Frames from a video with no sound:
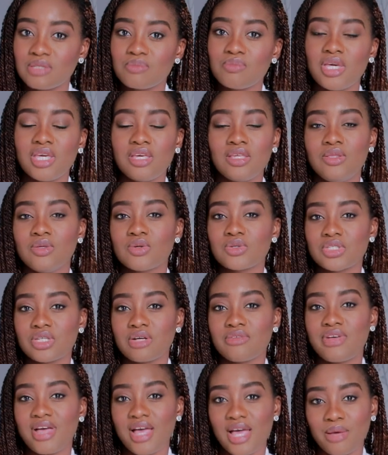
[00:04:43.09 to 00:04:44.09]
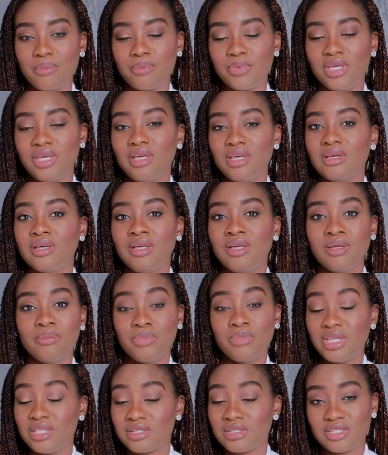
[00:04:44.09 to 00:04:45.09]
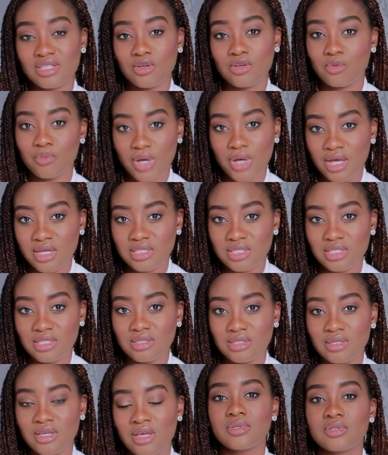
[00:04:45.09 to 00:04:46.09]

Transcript: making yourself happy, being a single person.